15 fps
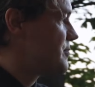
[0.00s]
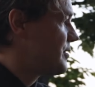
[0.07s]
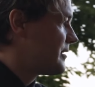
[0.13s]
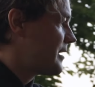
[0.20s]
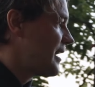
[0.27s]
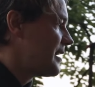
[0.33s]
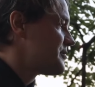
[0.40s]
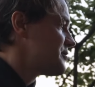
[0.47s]
you
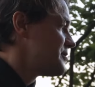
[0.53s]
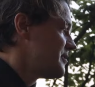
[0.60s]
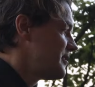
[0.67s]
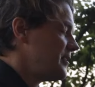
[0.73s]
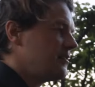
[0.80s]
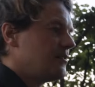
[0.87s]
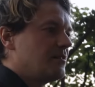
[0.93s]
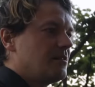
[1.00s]
attach it
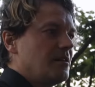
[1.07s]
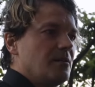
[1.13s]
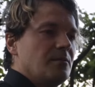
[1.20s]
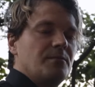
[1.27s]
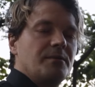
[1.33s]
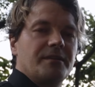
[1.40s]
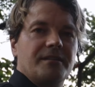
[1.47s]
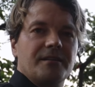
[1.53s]
here
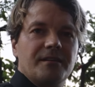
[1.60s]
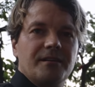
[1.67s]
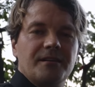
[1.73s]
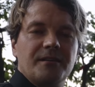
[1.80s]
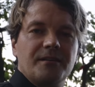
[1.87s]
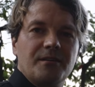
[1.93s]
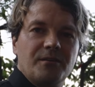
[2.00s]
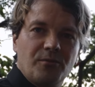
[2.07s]
with the
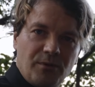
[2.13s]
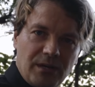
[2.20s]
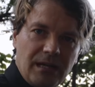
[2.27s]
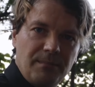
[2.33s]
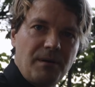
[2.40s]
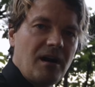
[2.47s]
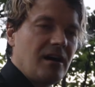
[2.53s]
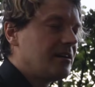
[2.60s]
gorilla
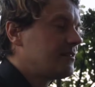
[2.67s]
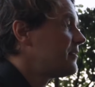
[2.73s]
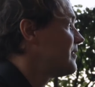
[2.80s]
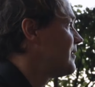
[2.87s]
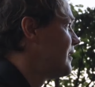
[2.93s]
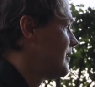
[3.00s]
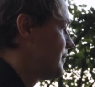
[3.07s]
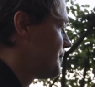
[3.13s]
part,
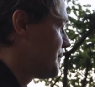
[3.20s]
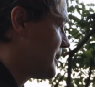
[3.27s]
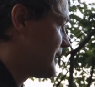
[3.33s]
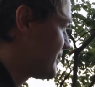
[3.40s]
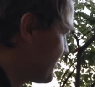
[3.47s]
but